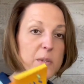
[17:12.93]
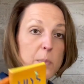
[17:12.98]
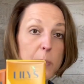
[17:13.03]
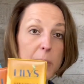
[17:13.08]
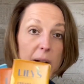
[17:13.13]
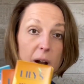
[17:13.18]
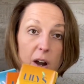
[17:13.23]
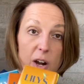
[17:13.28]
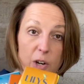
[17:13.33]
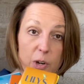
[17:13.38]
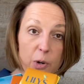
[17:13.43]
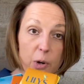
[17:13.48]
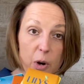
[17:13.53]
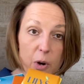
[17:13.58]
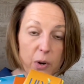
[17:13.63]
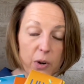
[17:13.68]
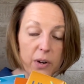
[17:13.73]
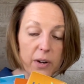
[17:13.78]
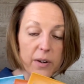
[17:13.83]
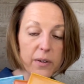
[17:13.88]
but our
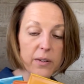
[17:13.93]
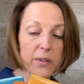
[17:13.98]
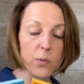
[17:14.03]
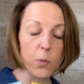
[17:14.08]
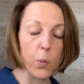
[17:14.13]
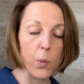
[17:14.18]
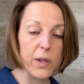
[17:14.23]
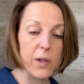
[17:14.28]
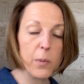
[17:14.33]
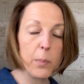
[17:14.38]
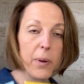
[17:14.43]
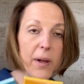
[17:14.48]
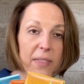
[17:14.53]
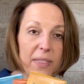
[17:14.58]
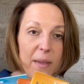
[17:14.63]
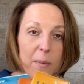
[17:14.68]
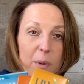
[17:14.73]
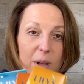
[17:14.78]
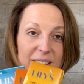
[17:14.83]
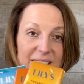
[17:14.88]
Kroger will put
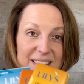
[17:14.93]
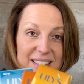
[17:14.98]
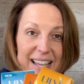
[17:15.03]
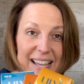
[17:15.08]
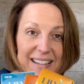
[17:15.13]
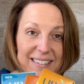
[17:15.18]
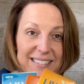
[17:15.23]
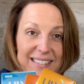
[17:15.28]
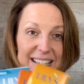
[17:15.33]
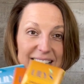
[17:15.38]
them on sale